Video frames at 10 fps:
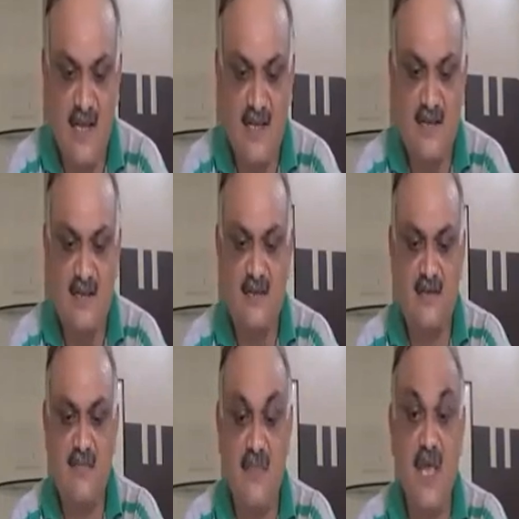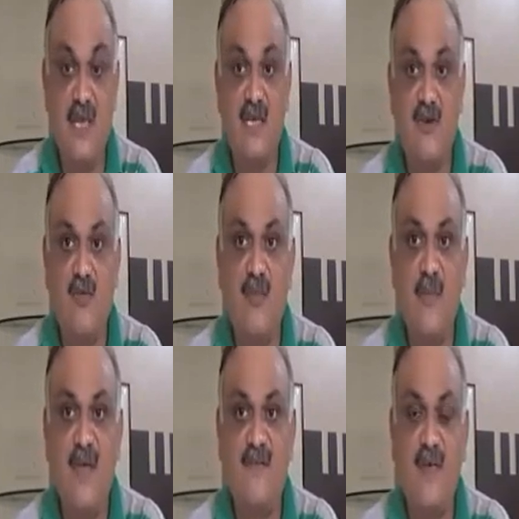like many
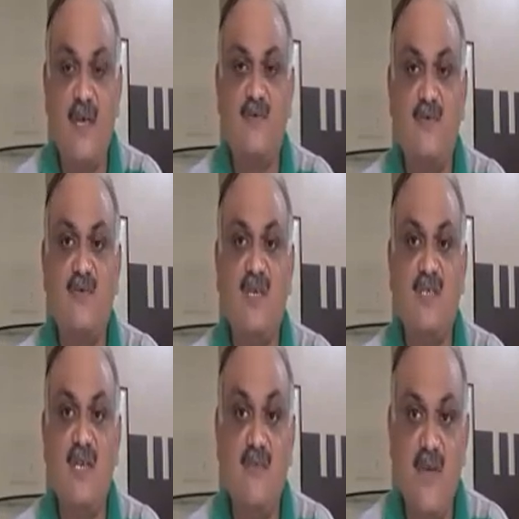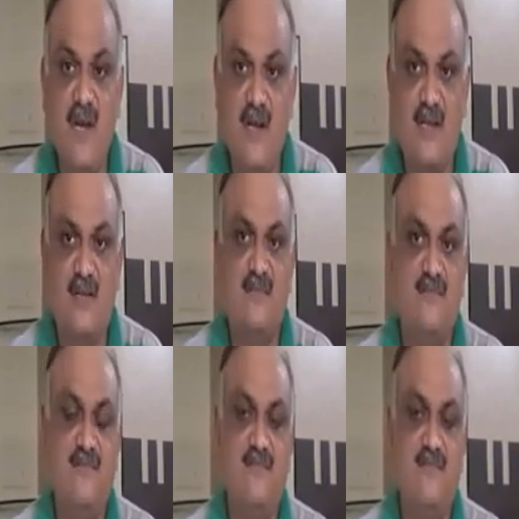homeopaths have this
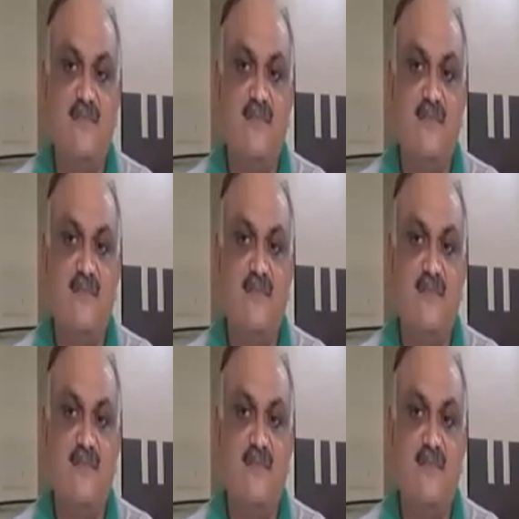difficulty.